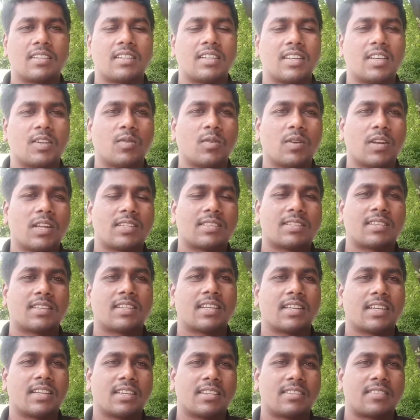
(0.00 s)
a new
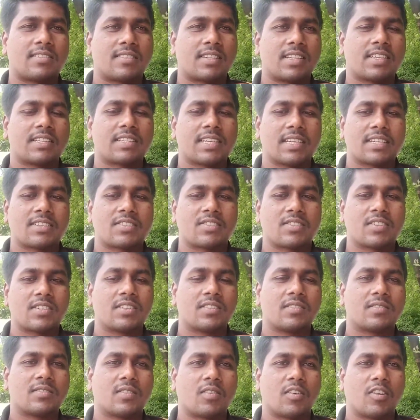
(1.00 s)
lesson in history
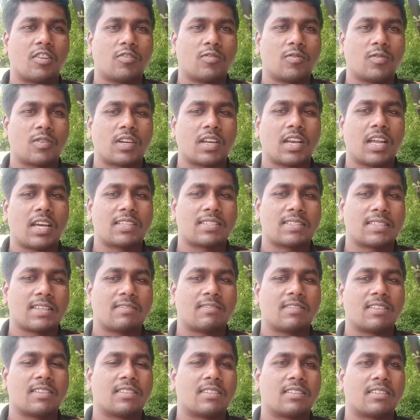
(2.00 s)
section of class
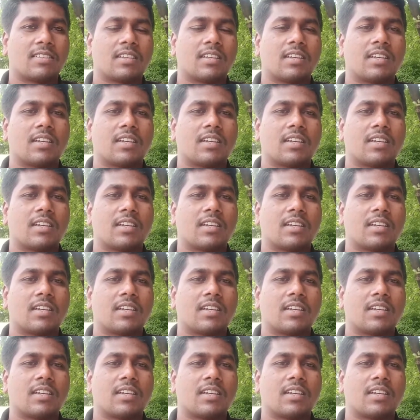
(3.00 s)
7th,